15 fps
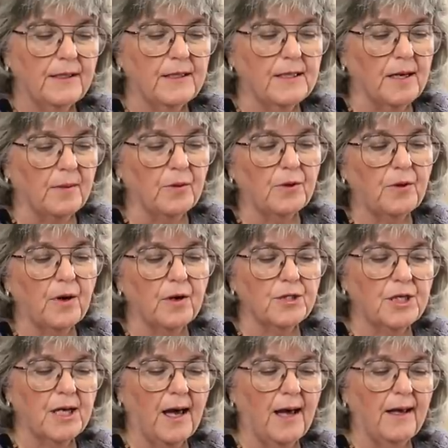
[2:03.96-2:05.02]
double
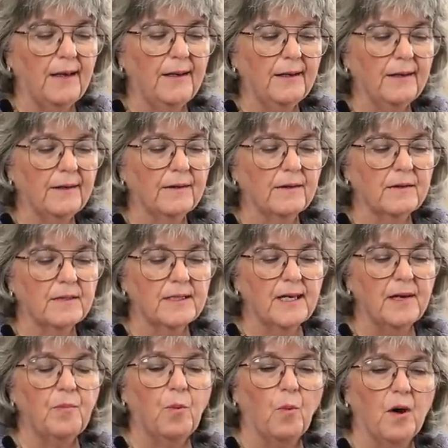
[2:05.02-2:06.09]
crochet,
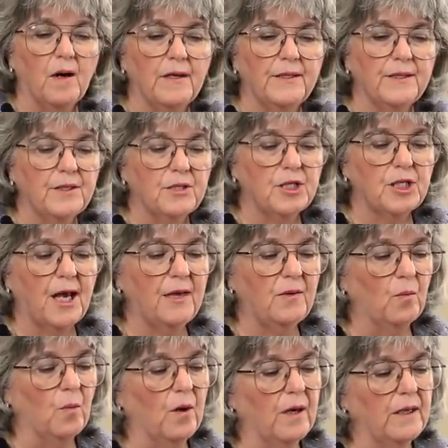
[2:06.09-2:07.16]
skip one,
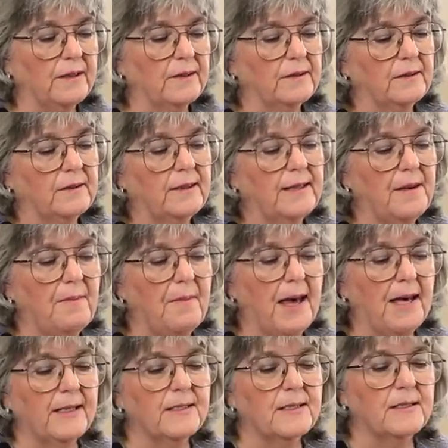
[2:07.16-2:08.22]
chain one that
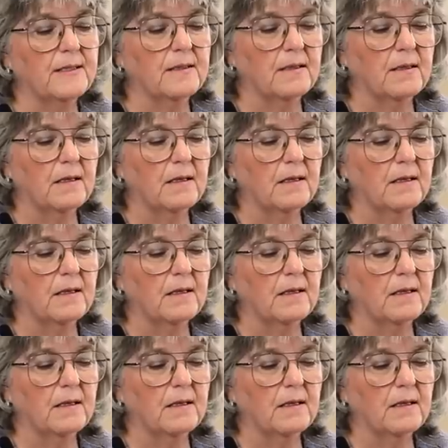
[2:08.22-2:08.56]
makes